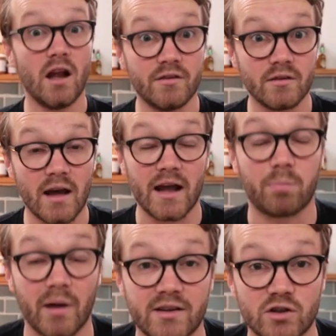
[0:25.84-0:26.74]
London at a
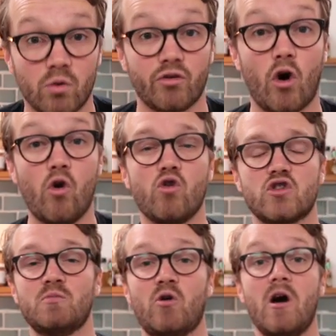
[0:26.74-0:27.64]
place called the
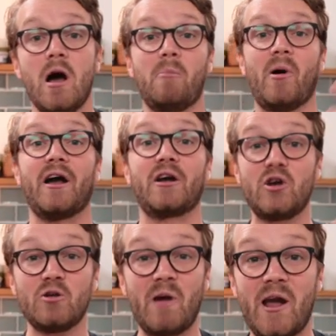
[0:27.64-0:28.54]
Hawksmoor by a
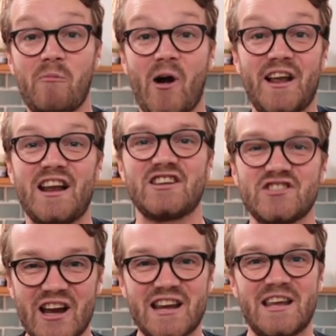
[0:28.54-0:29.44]
good mate of mine,
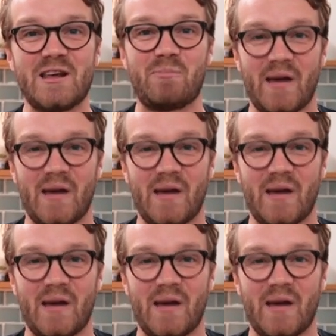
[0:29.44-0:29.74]
Shaky